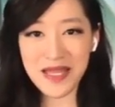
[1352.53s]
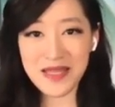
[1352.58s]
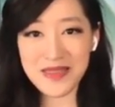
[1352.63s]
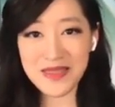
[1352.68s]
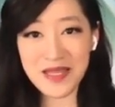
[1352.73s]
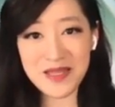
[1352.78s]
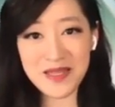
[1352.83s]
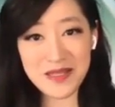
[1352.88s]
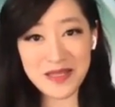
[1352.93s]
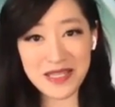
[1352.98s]

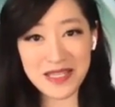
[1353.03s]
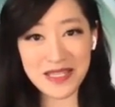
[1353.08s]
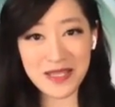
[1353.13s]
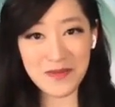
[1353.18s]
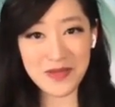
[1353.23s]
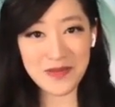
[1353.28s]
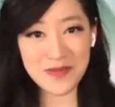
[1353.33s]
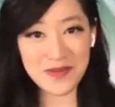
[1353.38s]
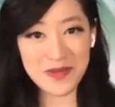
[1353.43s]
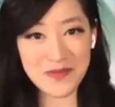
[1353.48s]
Another thing
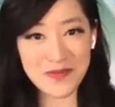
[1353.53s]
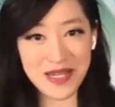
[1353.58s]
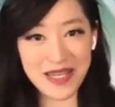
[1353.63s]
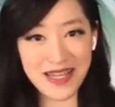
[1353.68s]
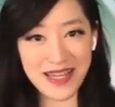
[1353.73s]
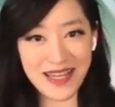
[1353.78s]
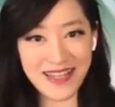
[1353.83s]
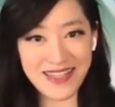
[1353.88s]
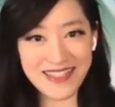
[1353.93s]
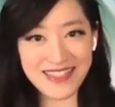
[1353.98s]
that people
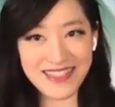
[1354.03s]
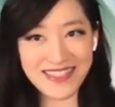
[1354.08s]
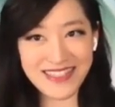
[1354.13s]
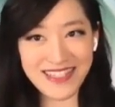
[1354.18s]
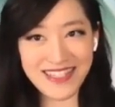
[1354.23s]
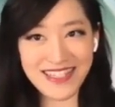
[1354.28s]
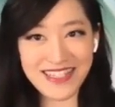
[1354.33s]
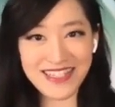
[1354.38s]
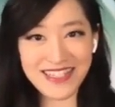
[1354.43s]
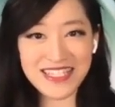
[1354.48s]
might ask
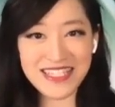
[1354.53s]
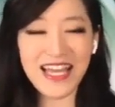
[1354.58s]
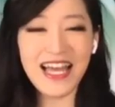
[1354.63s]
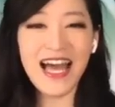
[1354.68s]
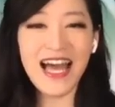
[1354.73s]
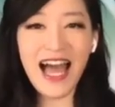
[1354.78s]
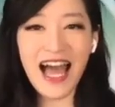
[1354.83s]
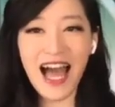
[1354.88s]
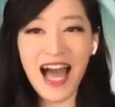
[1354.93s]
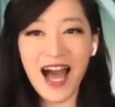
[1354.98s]
is,
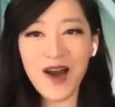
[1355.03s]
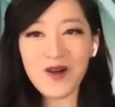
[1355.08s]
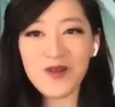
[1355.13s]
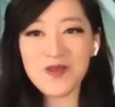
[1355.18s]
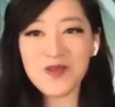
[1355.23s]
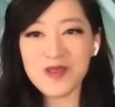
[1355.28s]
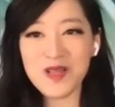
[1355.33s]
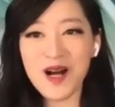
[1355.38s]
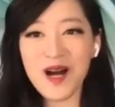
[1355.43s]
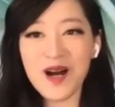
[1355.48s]
how
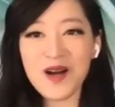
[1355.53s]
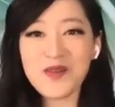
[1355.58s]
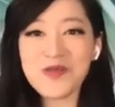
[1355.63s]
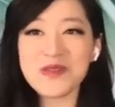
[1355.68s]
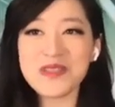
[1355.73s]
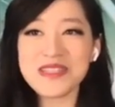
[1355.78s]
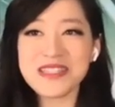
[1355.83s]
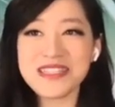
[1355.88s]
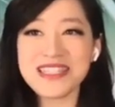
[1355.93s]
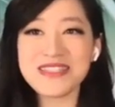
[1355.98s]
long
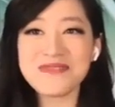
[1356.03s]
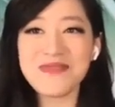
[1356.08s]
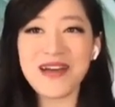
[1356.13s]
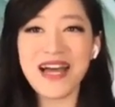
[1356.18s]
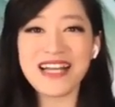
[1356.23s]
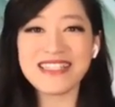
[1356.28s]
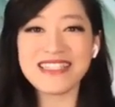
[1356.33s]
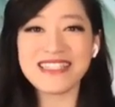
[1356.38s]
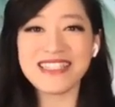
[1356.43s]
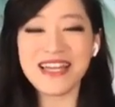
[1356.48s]
will this
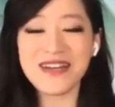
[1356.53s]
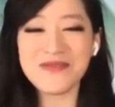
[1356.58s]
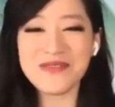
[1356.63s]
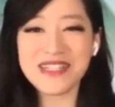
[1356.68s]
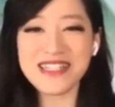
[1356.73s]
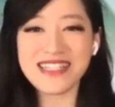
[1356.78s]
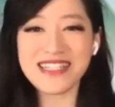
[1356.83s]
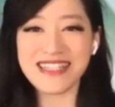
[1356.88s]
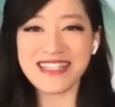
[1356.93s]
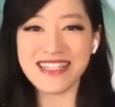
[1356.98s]

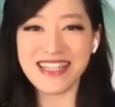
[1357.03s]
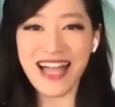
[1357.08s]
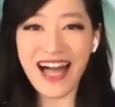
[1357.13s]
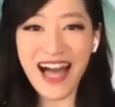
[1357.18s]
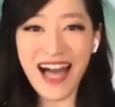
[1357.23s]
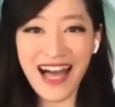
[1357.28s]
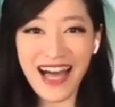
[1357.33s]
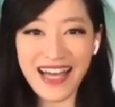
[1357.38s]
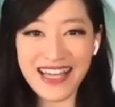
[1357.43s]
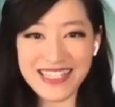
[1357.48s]
pandemic
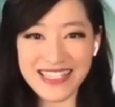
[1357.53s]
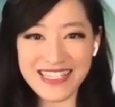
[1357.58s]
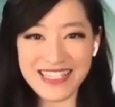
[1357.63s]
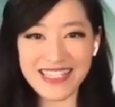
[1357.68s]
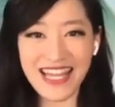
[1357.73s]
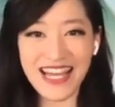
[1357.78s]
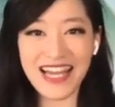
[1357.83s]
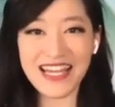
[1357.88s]
last?